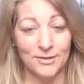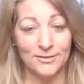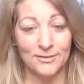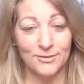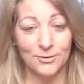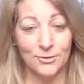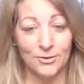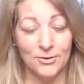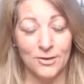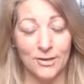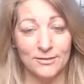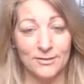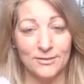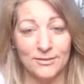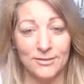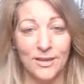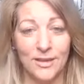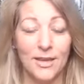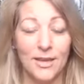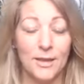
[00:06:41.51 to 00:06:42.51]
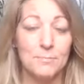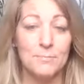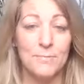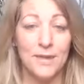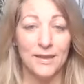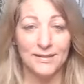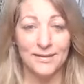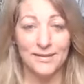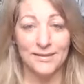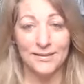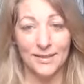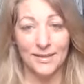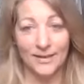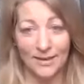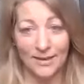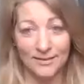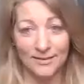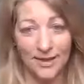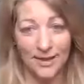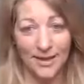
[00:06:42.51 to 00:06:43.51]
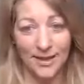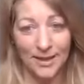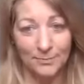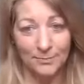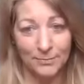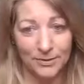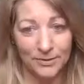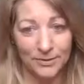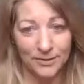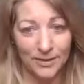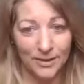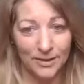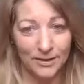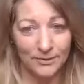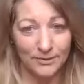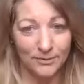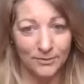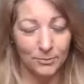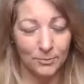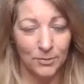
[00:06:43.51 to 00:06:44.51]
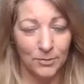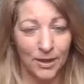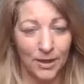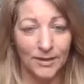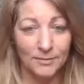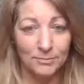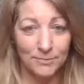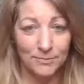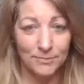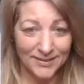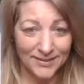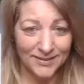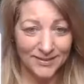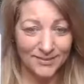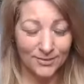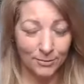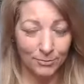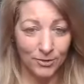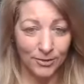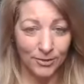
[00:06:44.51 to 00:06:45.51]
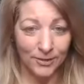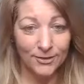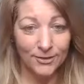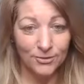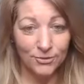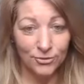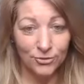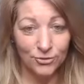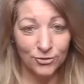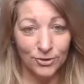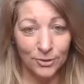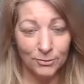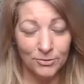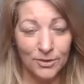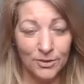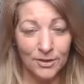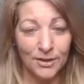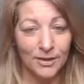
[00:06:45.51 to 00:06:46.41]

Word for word: So you got this mending that has to happen, some mending some relationships.